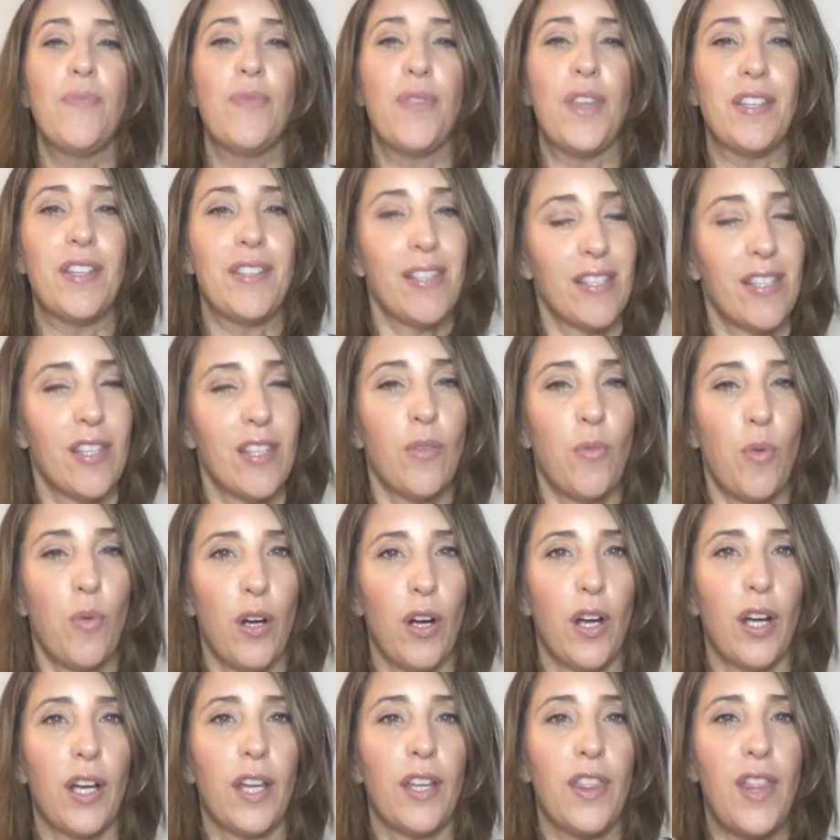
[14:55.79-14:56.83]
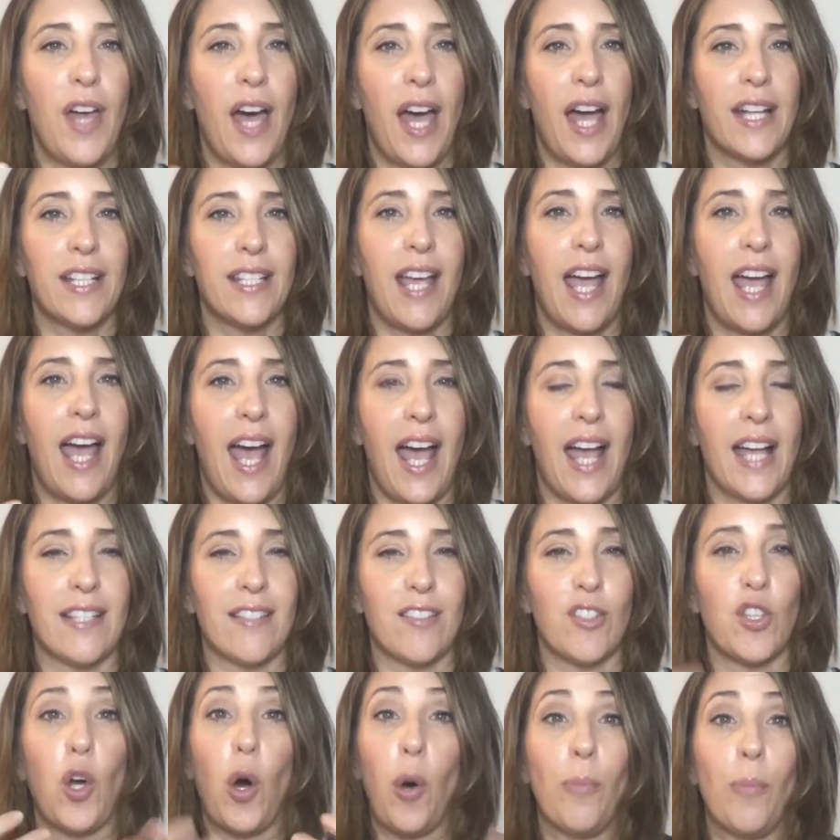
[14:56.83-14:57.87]
This is the work that
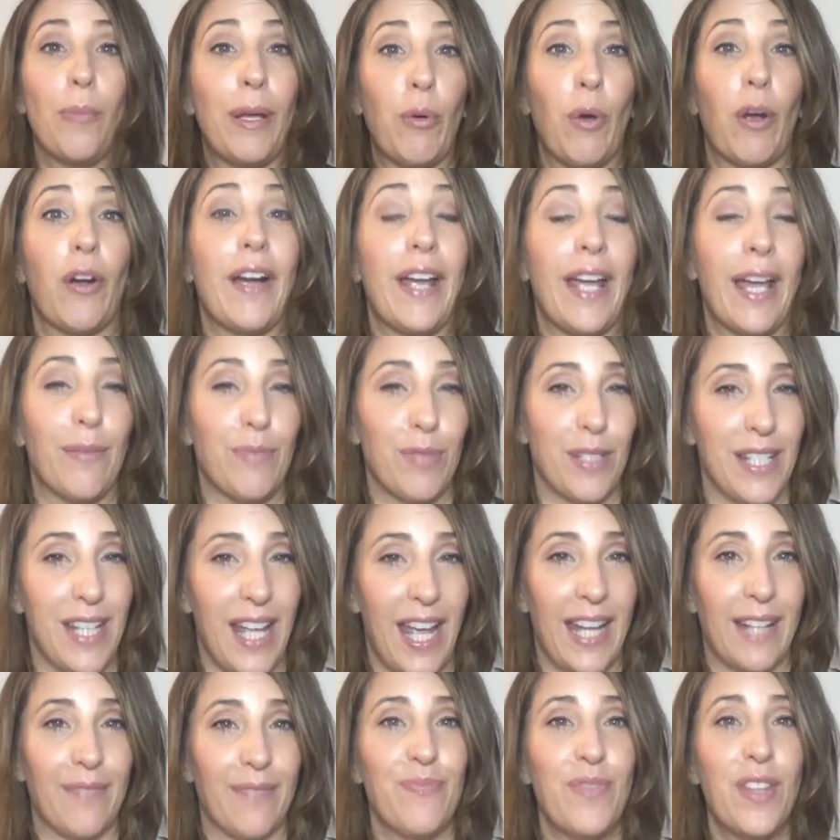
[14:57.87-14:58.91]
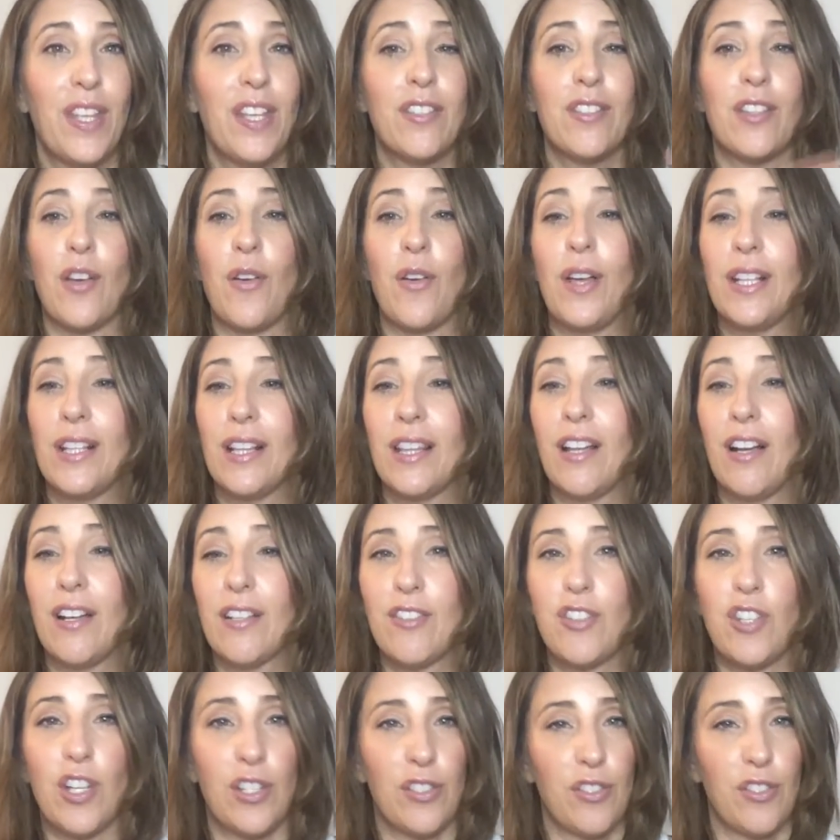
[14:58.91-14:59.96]
has got me where I am today. So
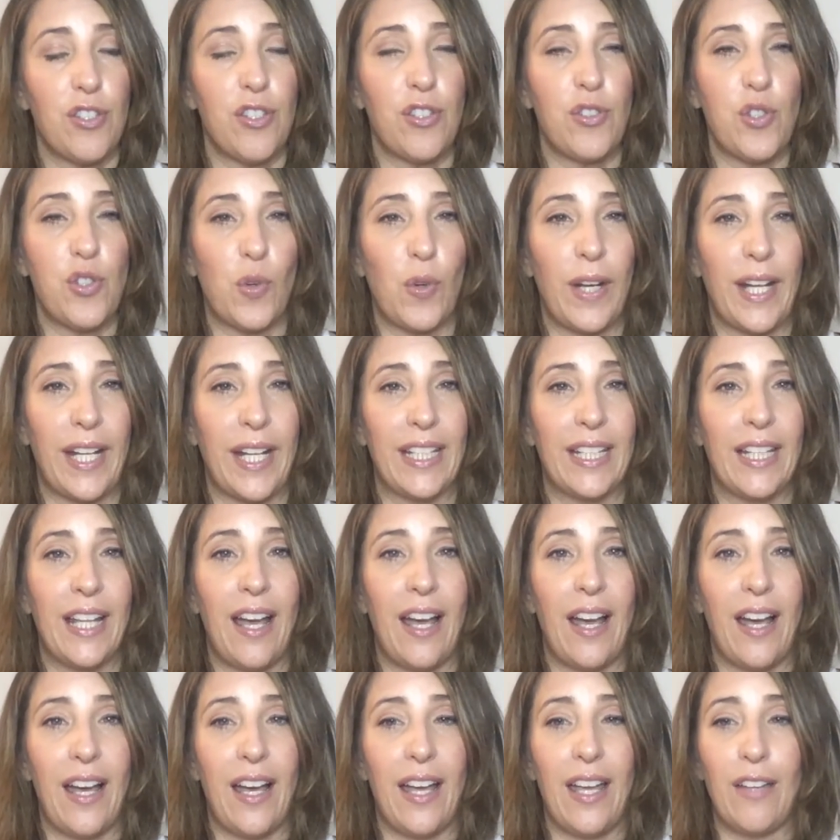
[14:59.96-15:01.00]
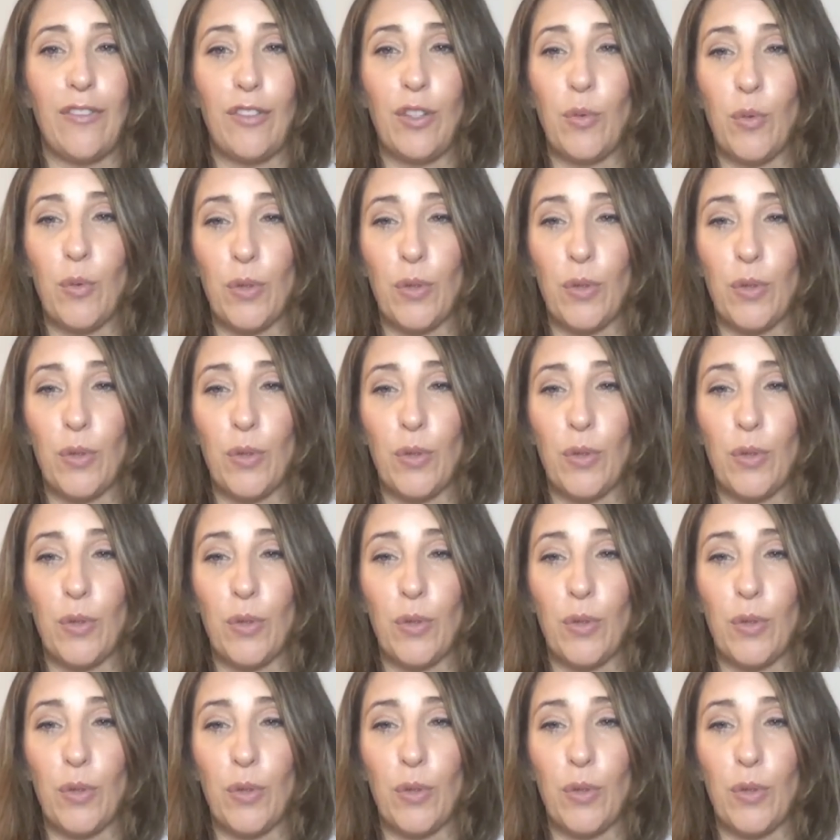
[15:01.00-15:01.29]
last chance to join if you